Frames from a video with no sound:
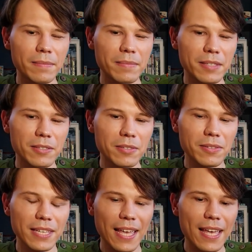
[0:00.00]
So
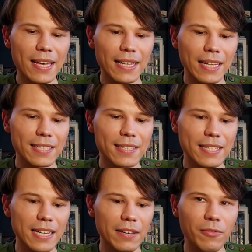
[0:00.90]
yeah, let's
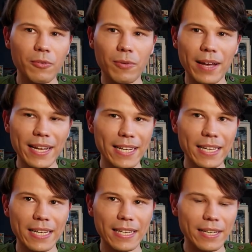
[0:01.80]
dive right
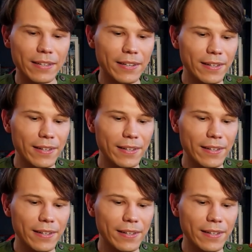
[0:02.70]
in here.